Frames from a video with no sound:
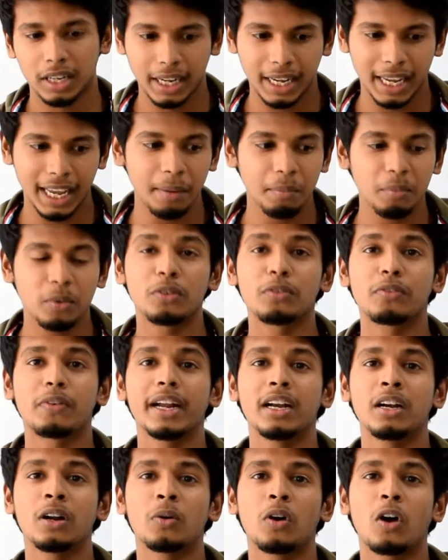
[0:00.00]
came to
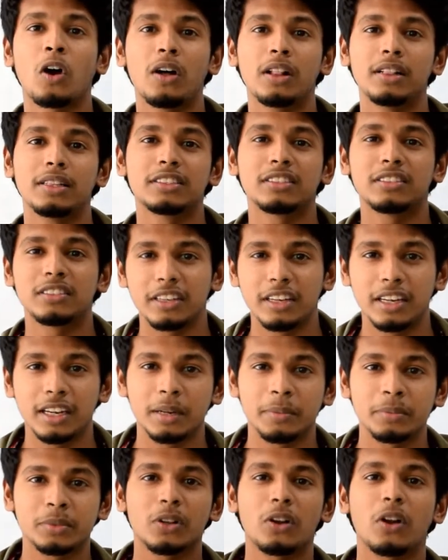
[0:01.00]
find out all these
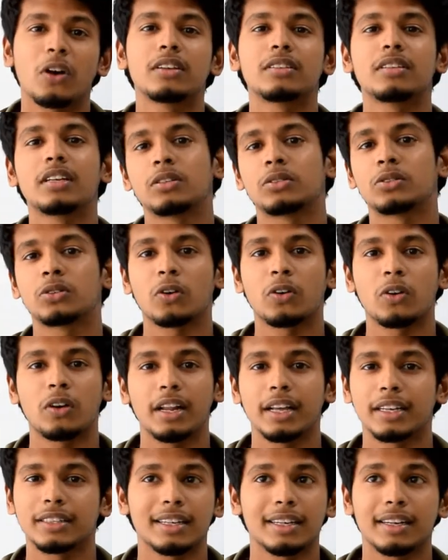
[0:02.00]
theorems, laws and so-called
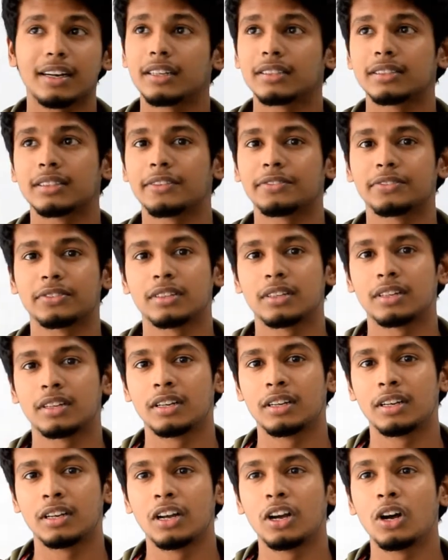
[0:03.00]
etc. stuffs.
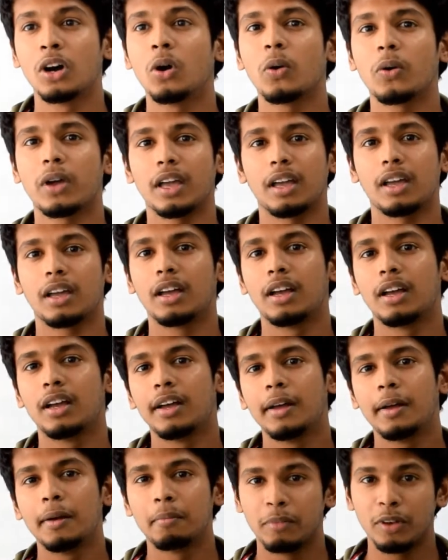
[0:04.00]
Okay,
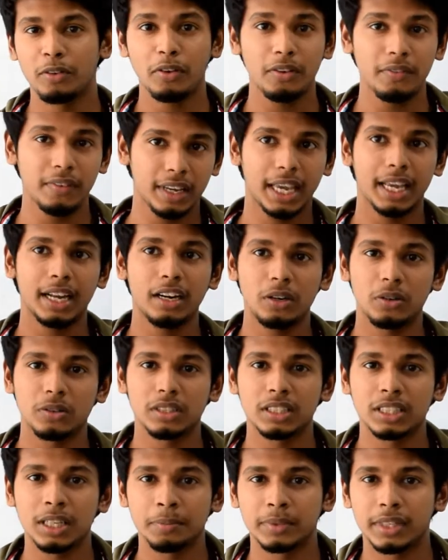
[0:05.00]
before we get into
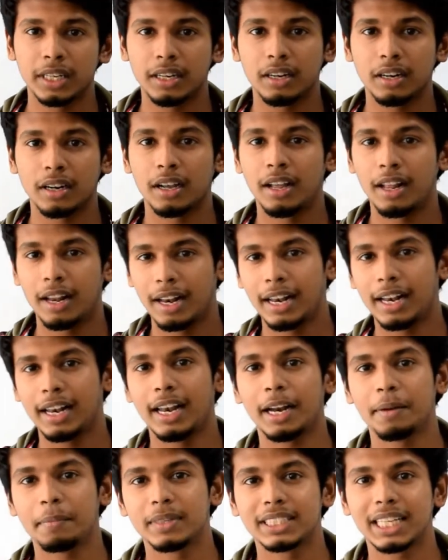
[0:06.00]
the subject,
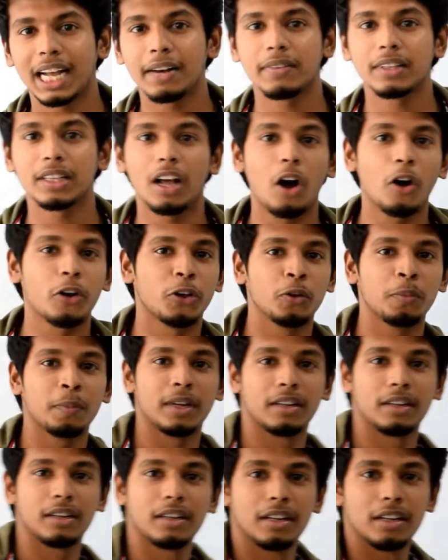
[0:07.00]
let me start with the
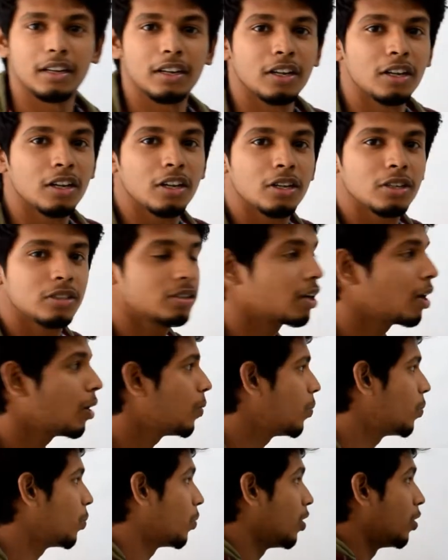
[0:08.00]
argument. So
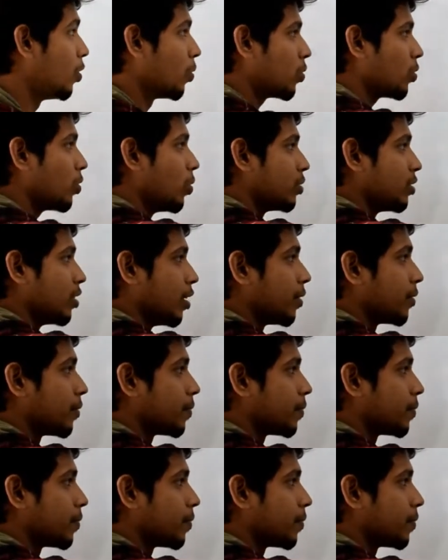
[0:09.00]
now look closer.